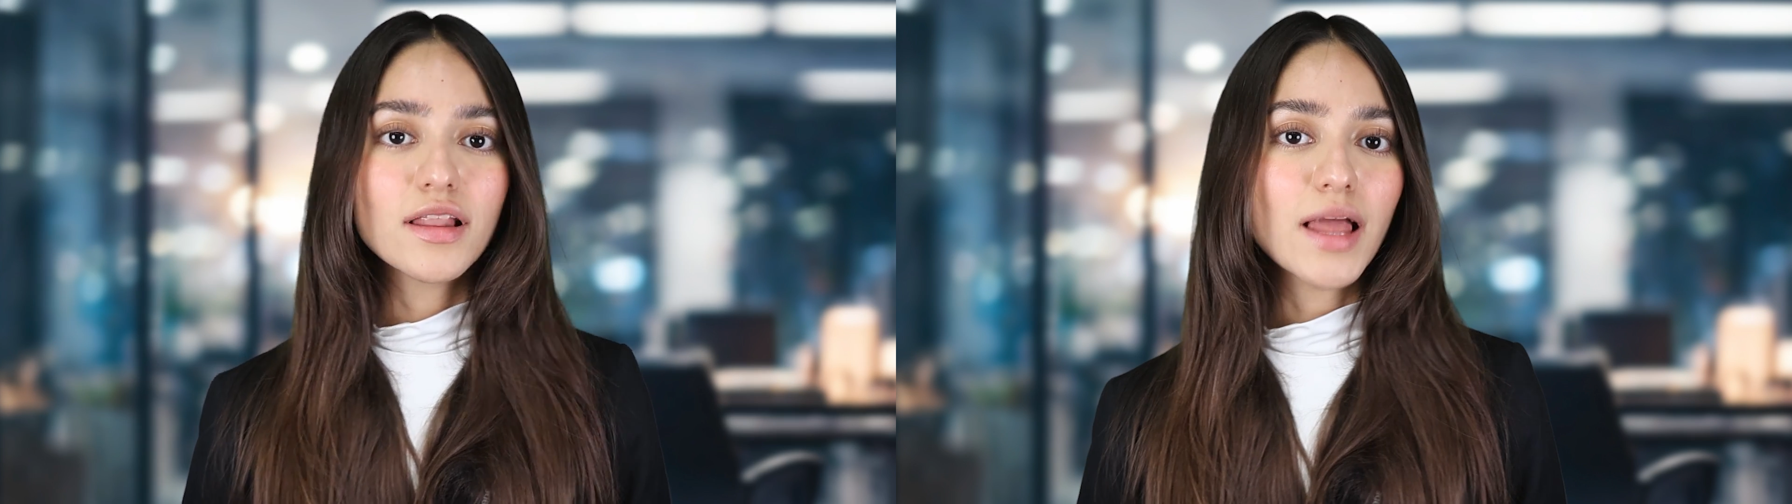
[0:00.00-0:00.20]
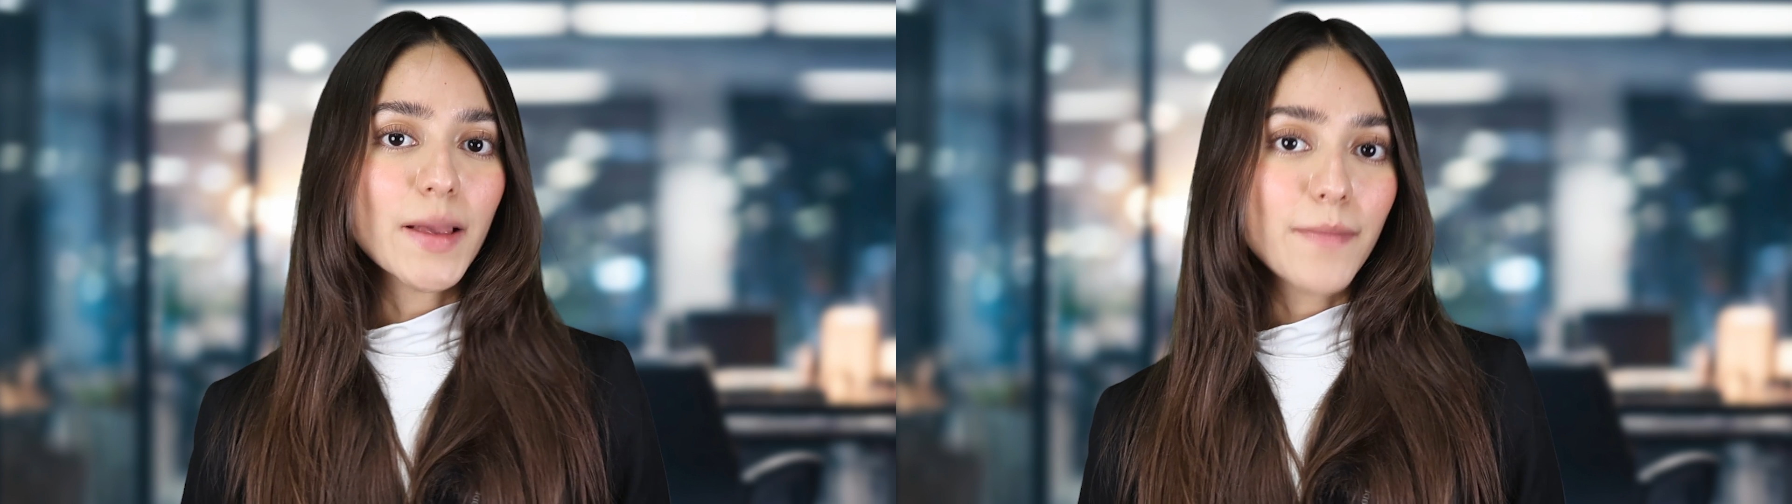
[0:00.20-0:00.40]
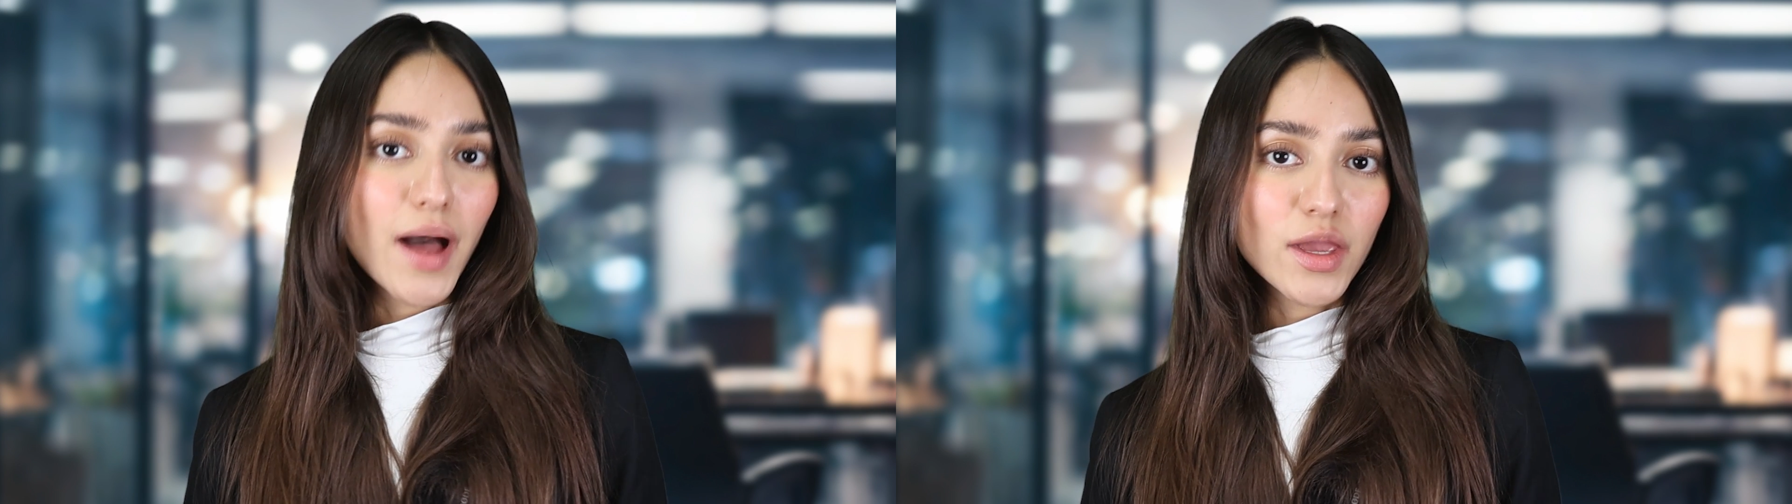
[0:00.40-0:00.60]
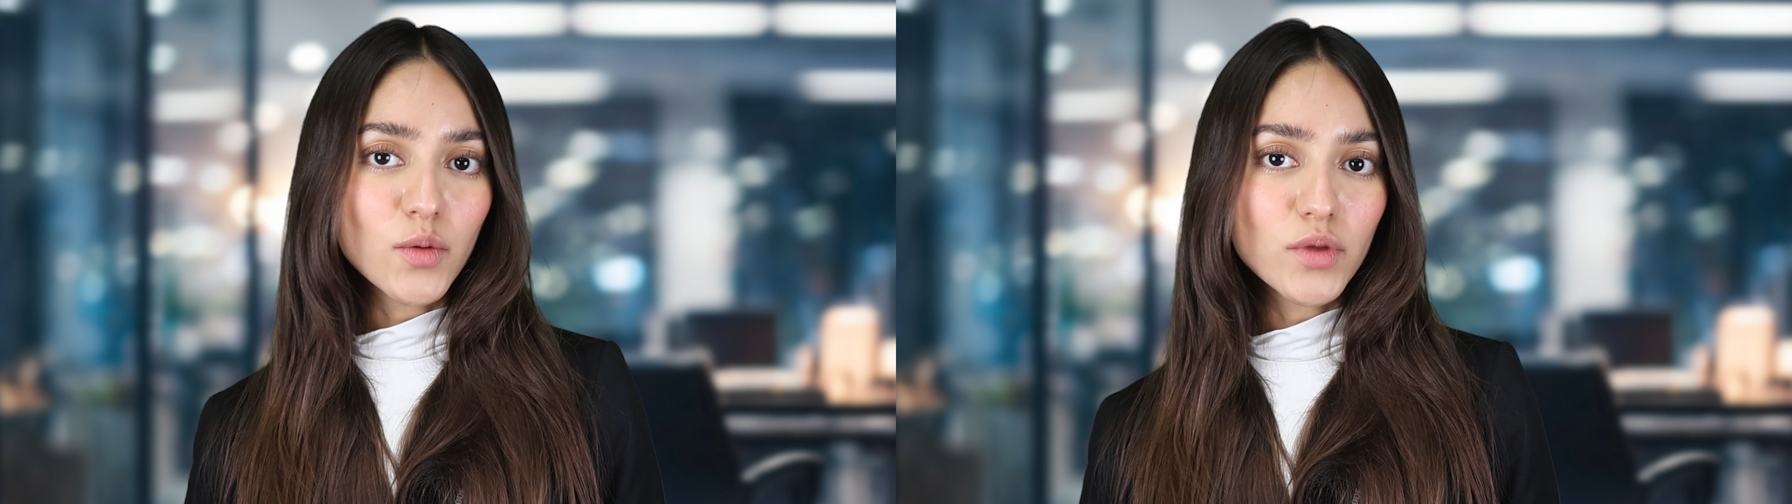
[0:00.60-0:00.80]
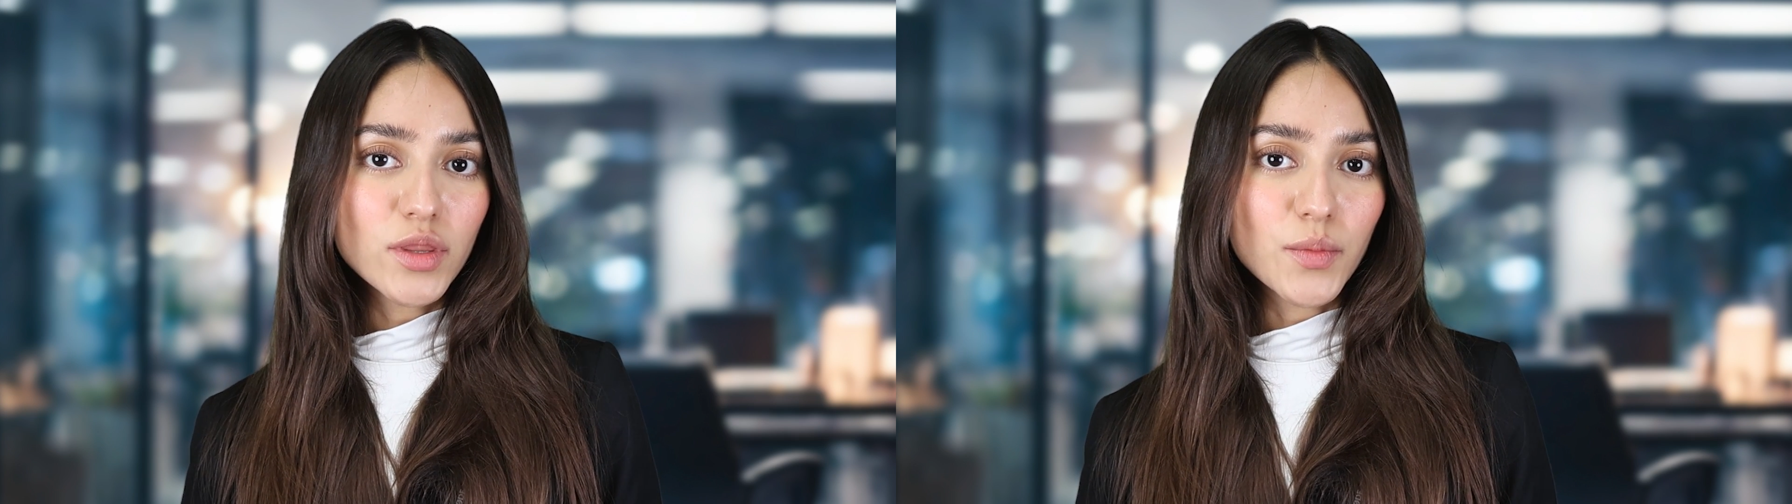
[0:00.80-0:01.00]
like
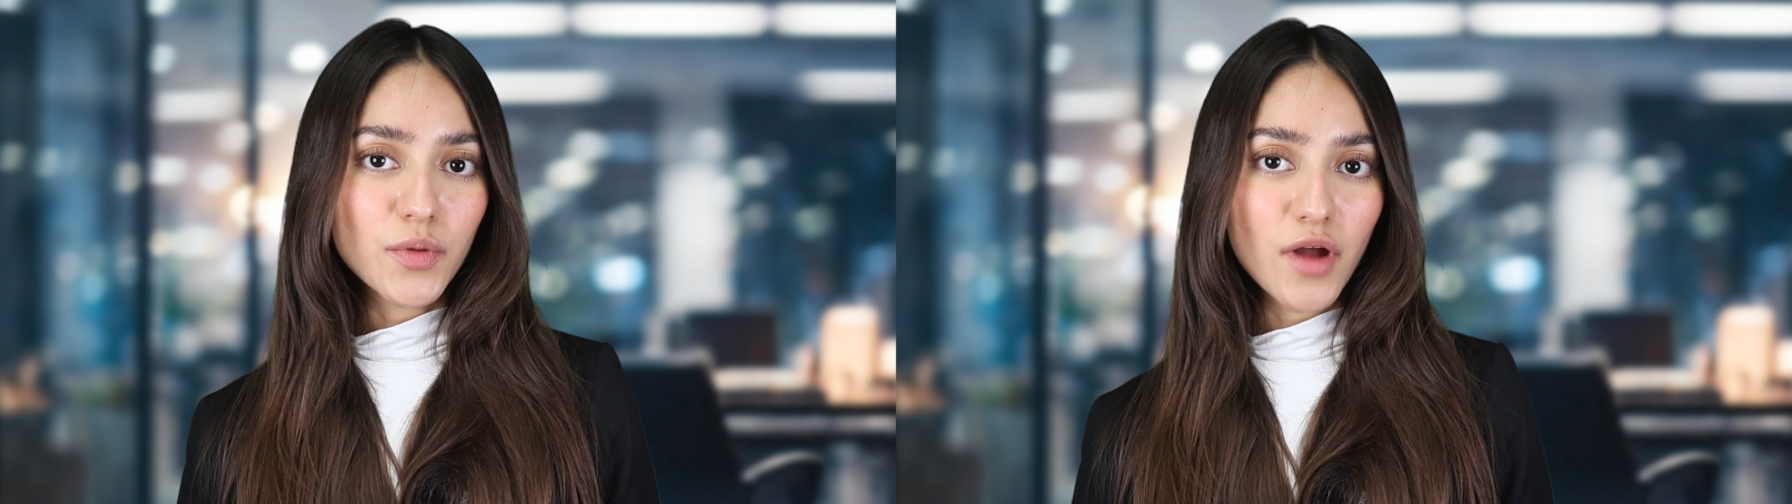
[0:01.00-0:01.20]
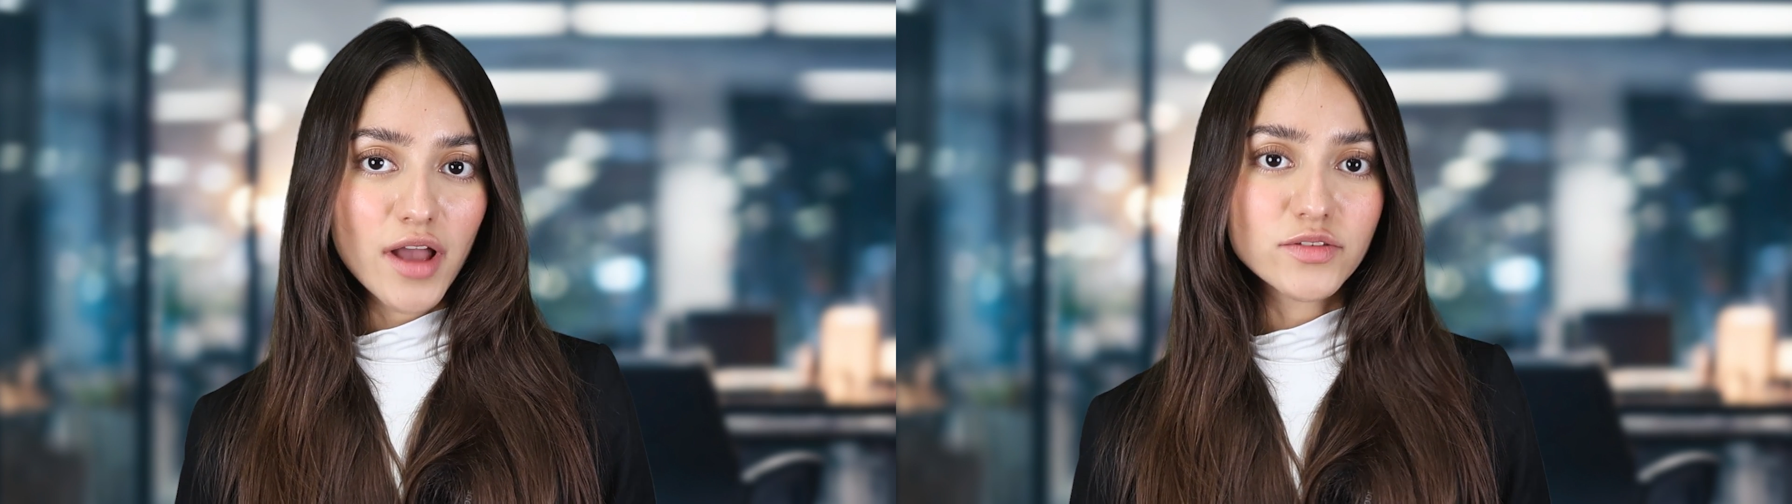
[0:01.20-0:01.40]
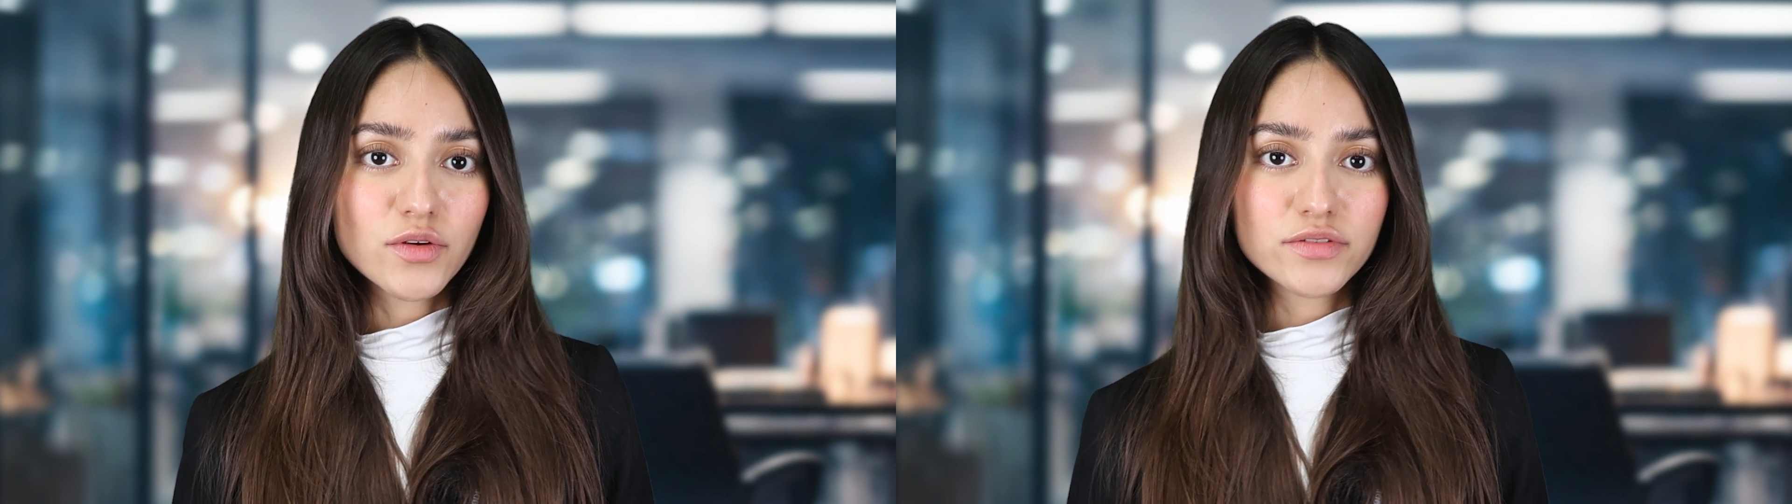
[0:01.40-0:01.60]
buying when the price